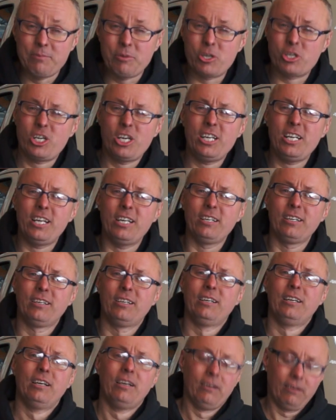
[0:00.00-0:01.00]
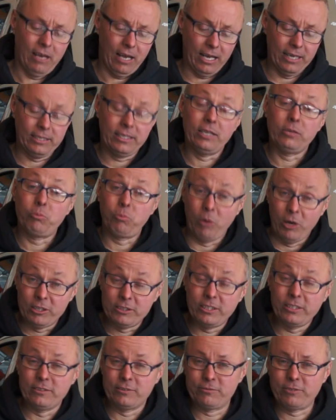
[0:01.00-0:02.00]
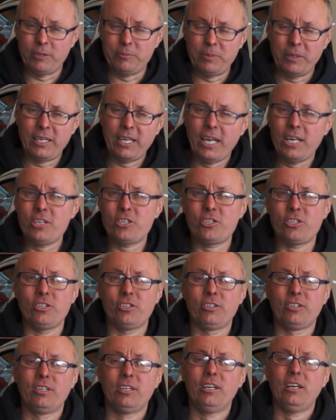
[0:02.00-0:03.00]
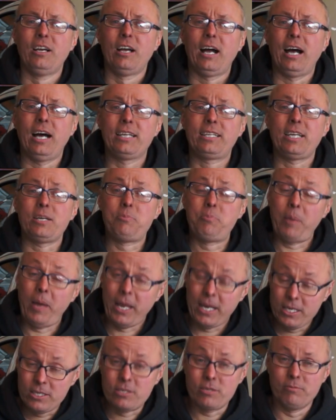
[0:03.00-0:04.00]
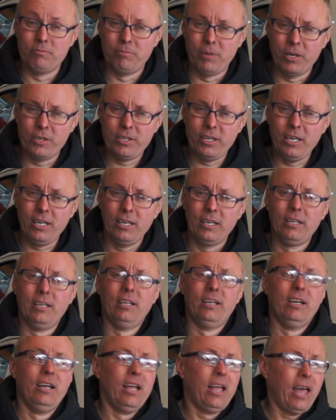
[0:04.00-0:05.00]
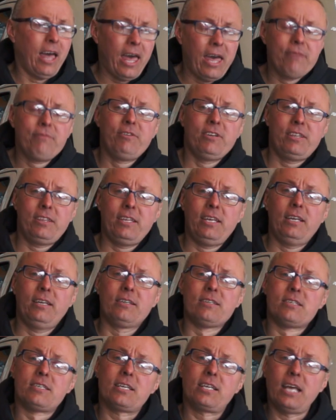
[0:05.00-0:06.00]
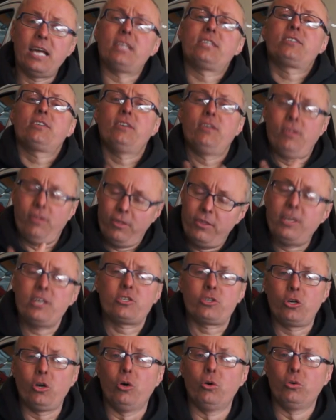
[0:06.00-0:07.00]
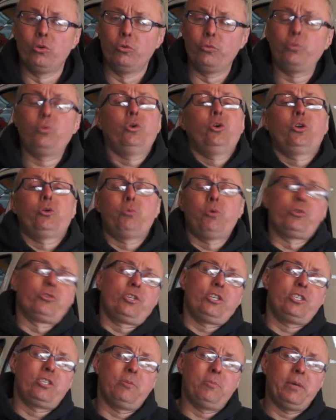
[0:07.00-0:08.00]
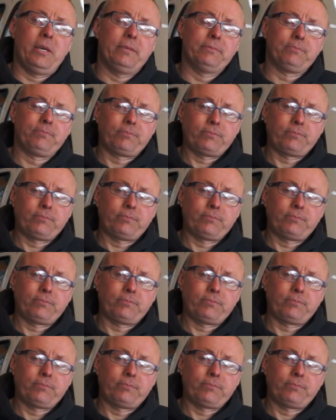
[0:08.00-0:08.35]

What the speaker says: machining, I did welding and fabrication, I did paints and body, everything to get to this goal of where I wanted to be.